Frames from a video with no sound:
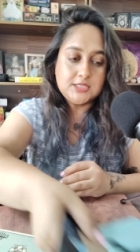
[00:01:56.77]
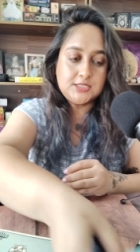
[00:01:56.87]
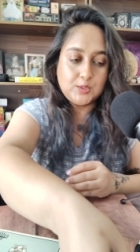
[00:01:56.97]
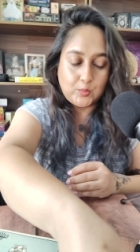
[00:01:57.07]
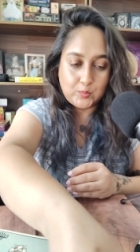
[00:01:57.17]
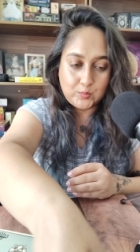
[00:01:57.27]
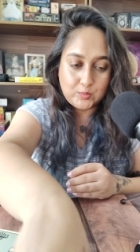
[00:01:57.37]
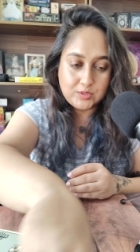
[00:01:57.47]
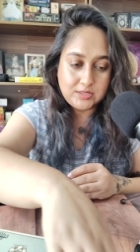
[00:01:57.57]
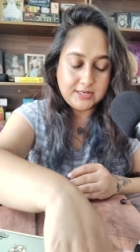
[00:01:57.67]
So
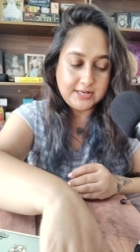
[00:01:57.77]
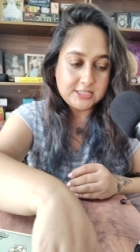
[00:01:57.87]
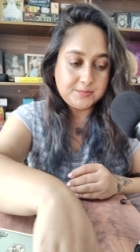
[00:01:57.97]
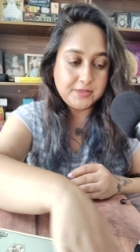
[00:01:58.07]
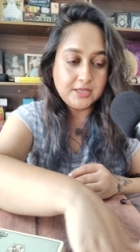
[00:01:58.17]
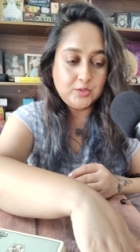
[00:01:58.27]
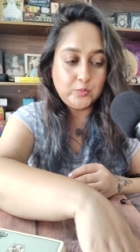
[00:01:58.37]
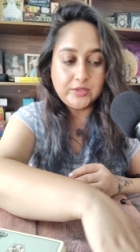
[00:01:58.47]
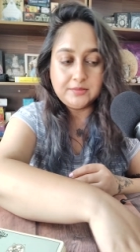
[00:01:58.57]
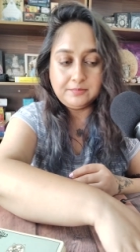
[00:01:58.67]
let's
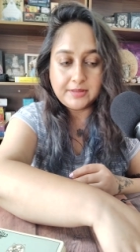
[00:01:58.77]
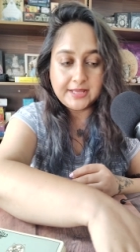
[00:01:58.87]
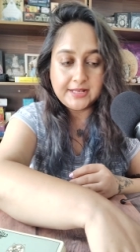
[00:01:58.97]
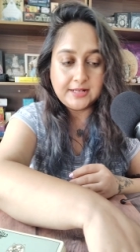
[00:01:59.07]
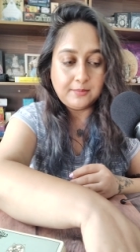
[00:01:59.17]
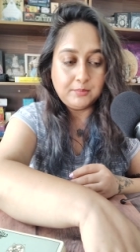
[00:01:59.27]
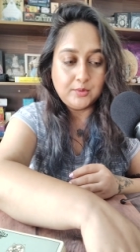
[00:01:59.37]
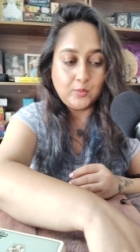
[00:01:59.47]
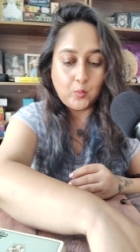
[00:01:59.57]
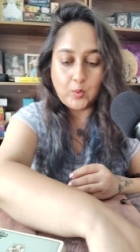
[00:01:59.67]
begin with pile
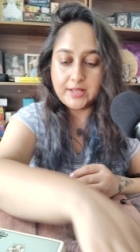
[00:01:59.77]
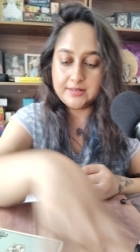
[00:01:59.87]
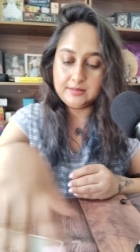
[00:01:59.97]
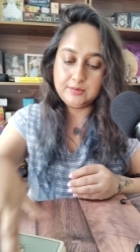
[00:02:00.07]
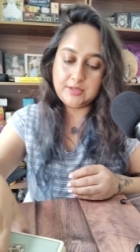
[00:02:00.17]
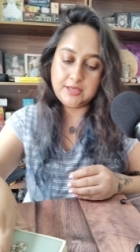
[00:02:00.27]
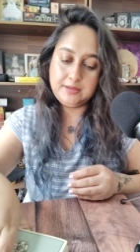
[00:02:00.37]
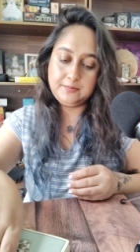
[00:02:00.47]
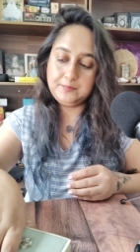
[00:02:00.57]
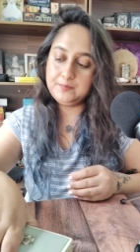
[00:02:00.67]
number one,
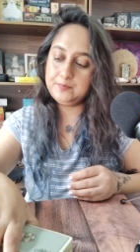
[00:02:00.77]
okay?